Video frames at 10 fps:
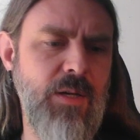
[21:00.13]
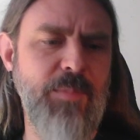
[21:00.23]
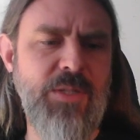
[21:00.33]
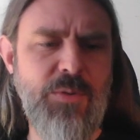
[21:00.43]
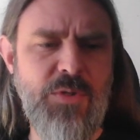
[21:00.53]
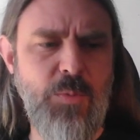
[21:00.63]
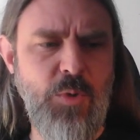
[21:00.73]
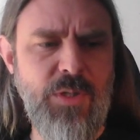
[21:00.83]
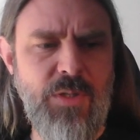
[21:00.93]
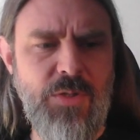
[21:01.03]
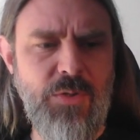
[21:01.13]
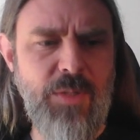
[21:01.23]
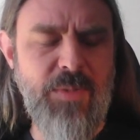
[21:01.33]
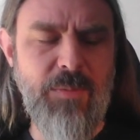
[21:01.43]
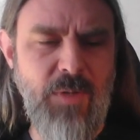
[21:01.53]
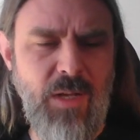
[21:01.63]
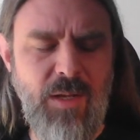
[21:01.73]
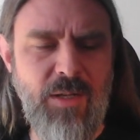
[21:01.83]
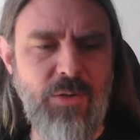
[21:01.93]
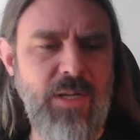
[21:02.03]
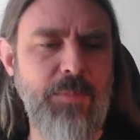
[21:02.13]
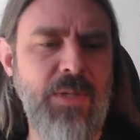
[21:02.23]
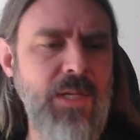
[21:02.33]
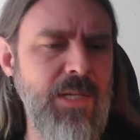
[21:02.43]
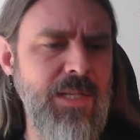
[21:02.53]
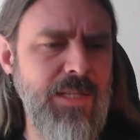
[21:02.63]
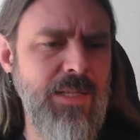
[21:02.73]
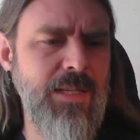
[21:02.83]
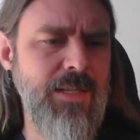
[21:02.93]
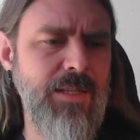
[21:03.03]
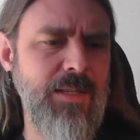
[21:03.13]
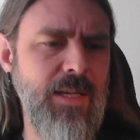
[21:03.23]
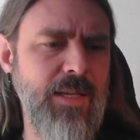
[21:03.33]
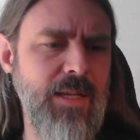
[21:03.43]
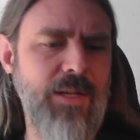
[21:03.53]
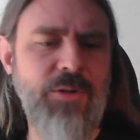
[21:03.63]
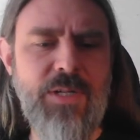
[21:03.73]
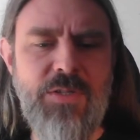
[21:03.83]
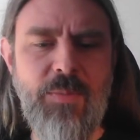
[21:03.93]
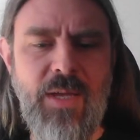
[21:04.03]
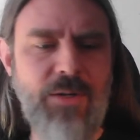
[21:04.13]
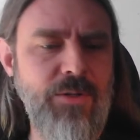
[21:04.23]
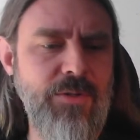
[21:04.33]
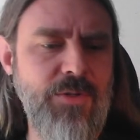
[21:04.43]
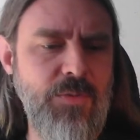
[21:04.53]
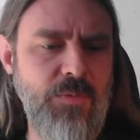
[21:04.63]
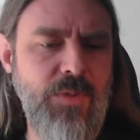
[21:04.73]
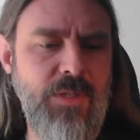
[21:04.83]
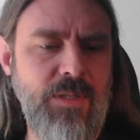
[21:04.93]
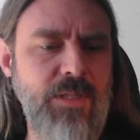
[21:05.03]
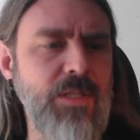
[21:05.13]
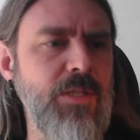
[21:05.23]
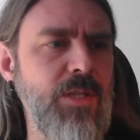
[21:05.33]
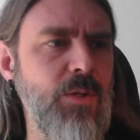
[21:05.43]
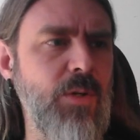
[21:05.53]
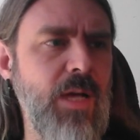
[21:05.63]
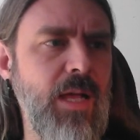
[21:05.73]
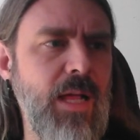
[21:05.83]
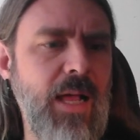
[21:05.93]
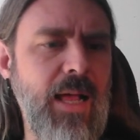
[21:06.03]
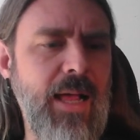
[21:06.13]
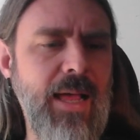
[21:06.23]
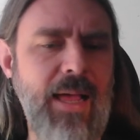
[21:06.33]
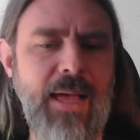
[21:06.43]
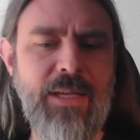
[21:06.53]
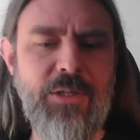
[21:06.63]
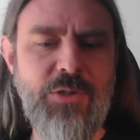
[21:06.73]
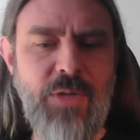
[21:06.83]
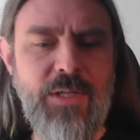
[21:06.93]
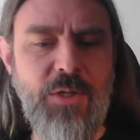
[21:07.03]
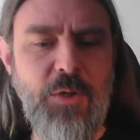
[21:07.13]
I've been doing some work in this script, and oh, crap, it created some errors. Well, you know, I could try to go